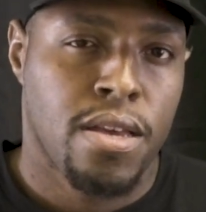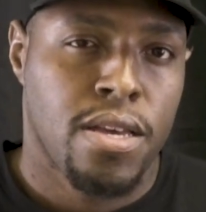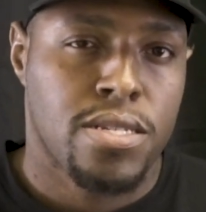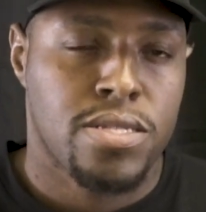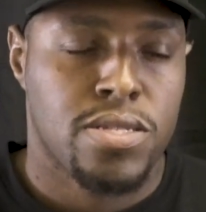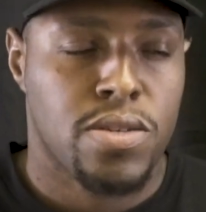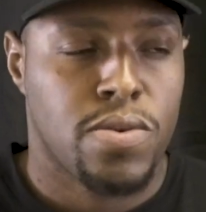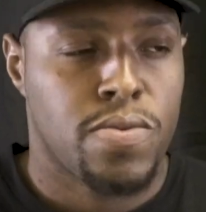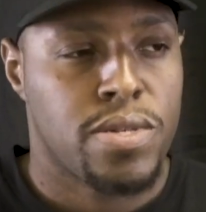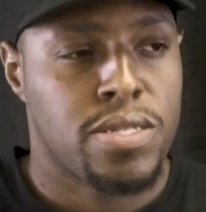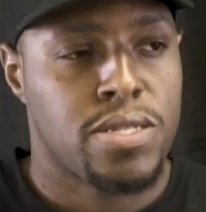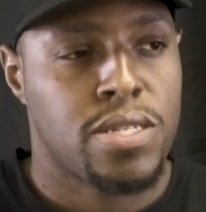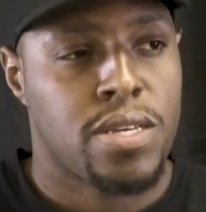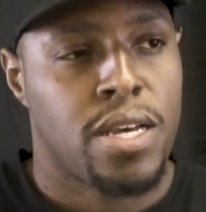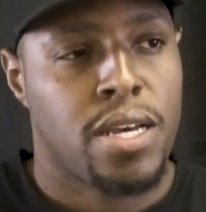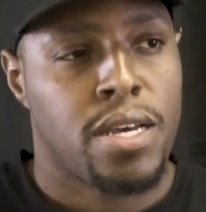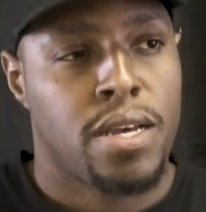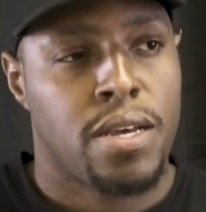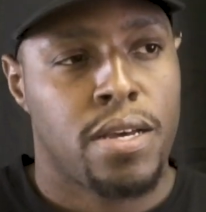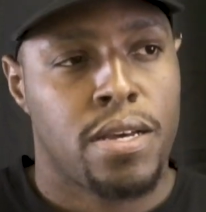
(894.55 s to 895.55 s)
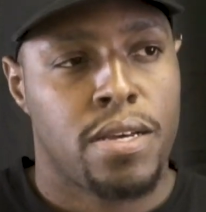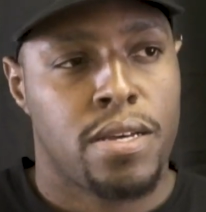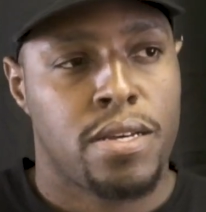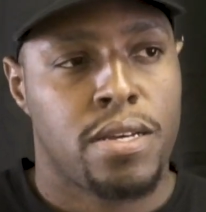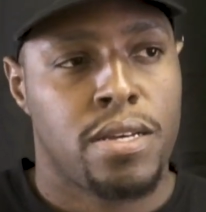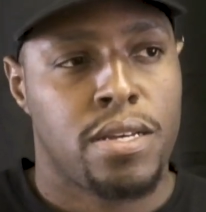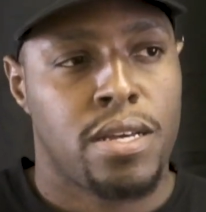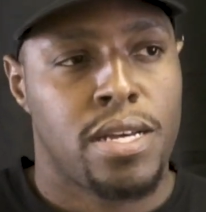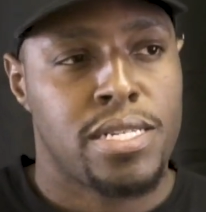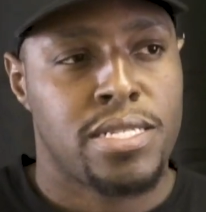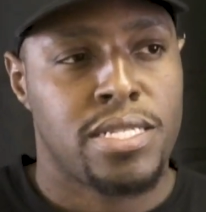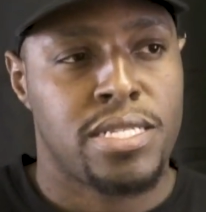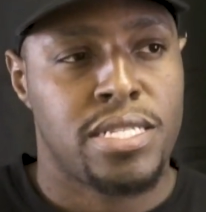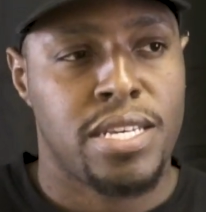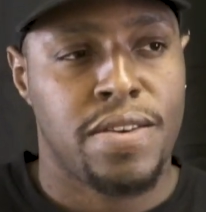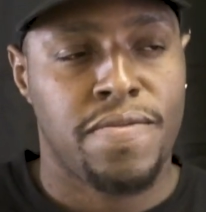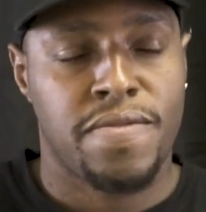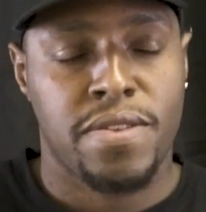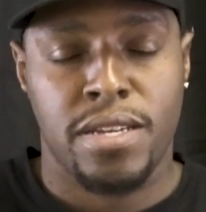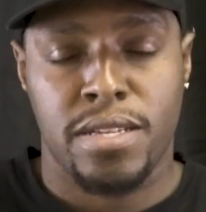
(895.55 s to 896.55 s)
So once I
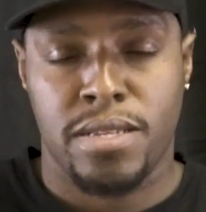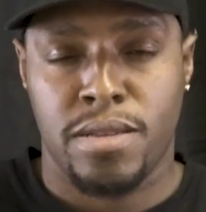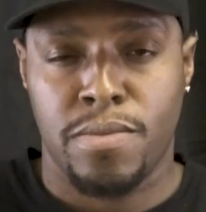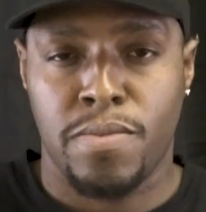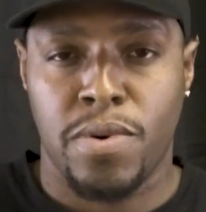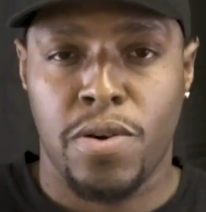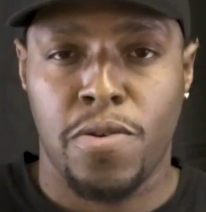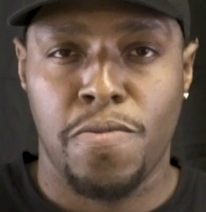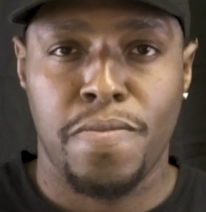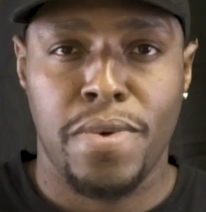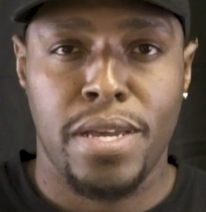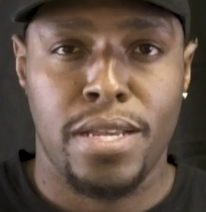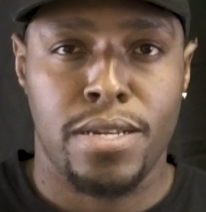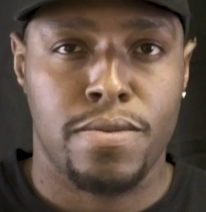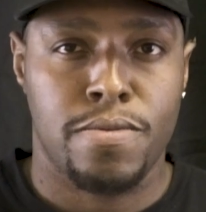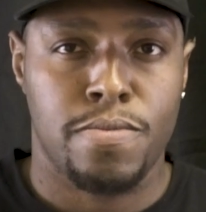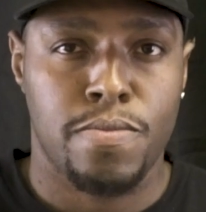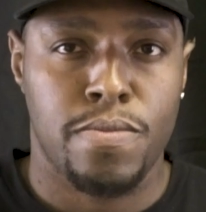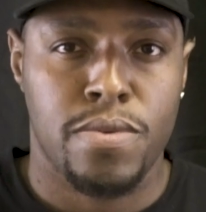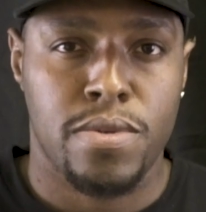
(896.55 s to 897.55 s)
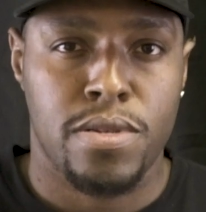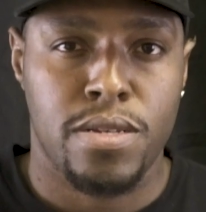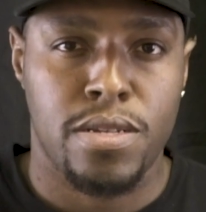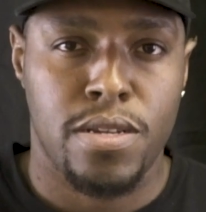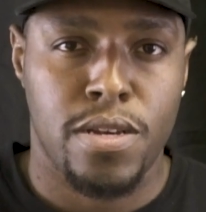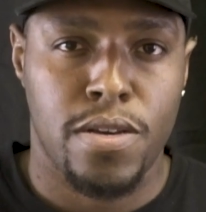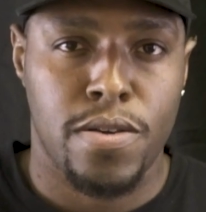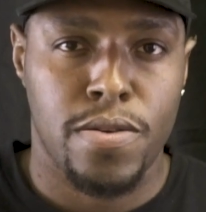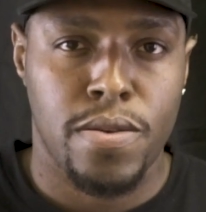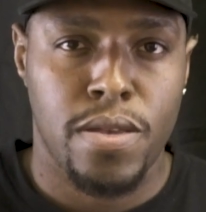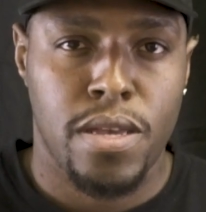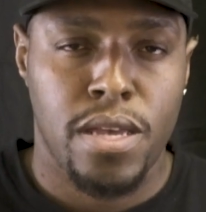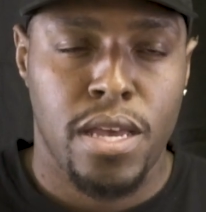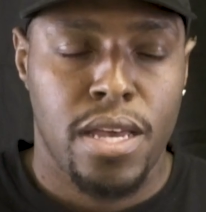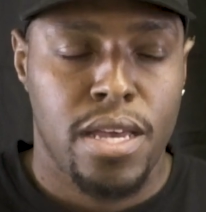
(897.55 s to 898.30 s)
shifted the momentum, you know,